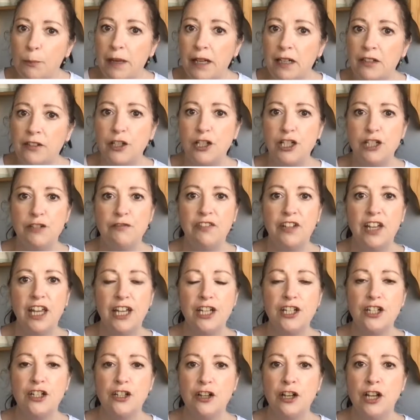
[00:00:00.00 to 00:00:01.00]
bell
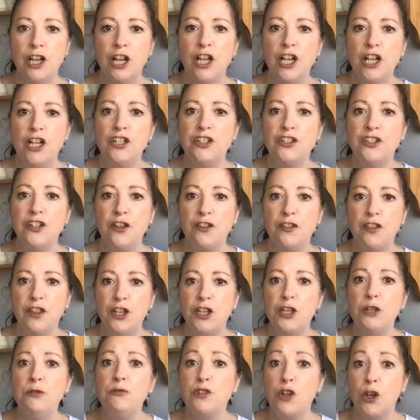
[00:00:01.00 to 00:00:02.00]
notification so that
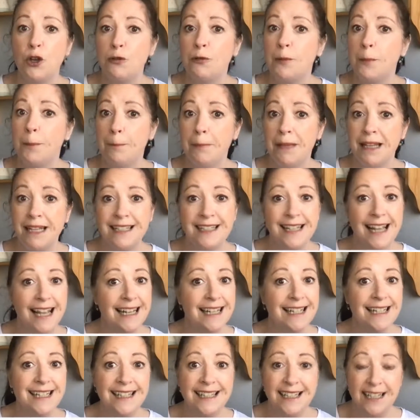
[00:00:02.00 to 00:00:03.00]
you don't miss a
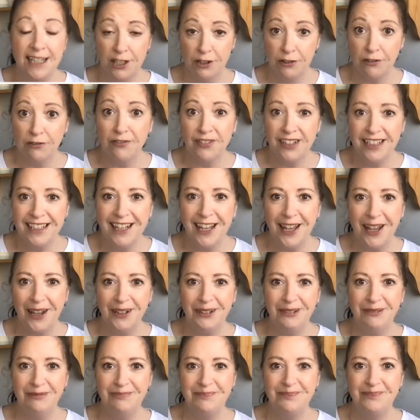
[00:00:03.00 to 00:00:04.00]
single
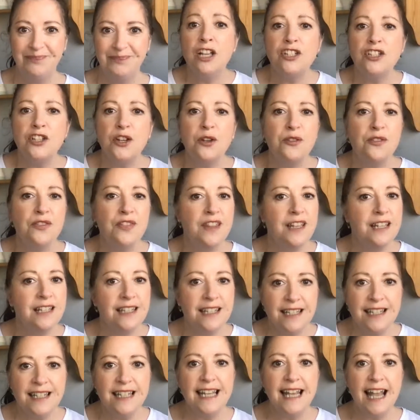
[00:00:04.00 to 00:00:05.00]
video. So this
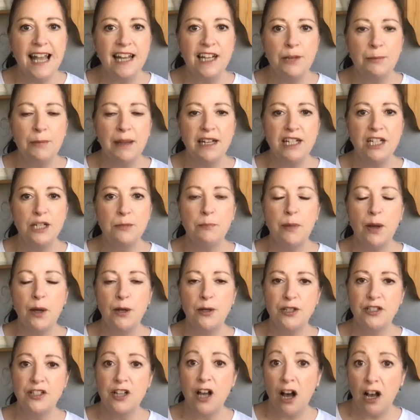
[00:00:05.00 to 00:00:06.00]
is the animated
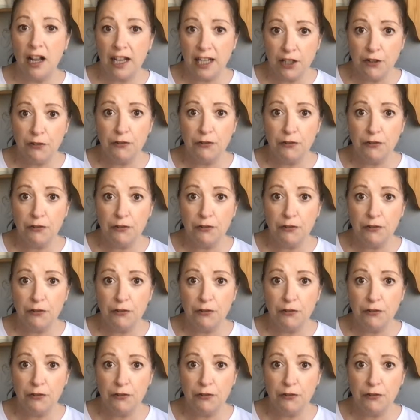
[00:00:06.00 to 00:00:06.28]
post I